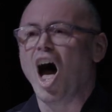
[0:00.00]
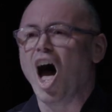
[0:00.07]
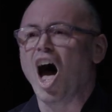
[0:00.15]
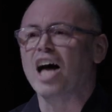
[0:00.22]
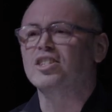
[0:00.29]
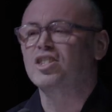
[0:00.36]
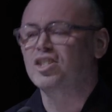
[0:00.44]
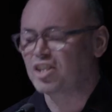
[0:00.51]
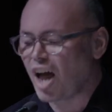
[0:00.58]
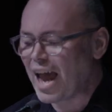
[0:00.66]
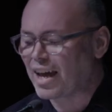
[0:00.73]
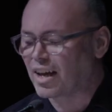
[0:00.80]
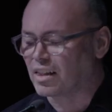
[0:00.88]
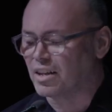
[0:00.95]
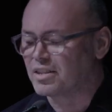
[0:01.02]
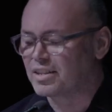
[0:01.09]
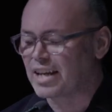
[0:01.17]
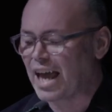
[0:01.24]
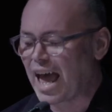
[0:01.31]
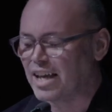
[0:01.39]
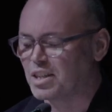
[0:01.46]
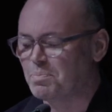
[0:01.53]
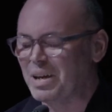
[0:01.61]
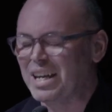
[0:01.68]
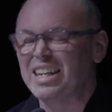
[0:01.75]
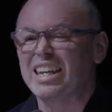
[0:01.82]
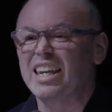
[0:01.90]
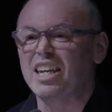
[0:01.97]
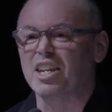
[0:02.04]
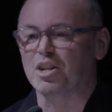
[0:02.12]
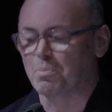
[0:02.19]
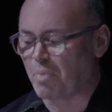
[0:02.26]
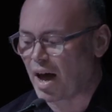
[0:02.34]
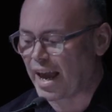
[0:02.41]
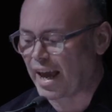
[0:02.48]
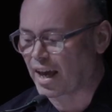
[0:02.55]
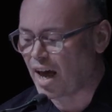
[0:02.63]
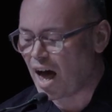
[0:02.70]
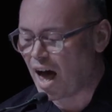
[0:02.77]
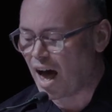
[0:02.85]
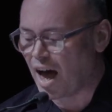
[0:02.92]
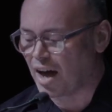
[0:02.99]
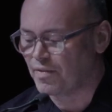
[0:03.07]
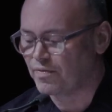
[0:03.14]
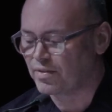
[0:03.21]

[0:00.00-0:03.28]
A cyclist has been hit by a car.